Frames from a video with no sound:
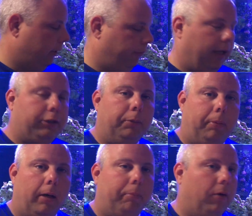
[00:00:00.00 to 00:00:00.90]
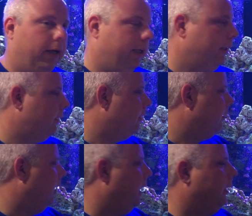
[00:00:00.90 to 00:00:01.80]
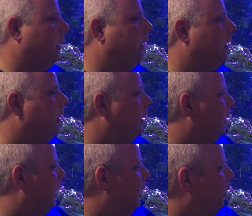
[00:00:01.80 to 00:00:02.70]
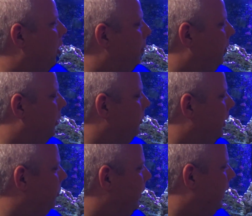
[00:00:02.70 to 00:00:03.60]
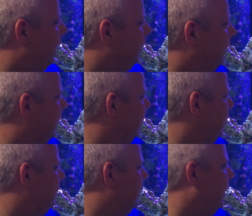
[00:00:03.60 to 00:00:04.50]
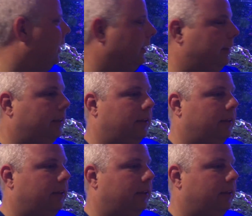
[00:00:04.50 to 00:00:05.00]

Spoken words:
Vector pump running and get it all plumbed up together and get these guys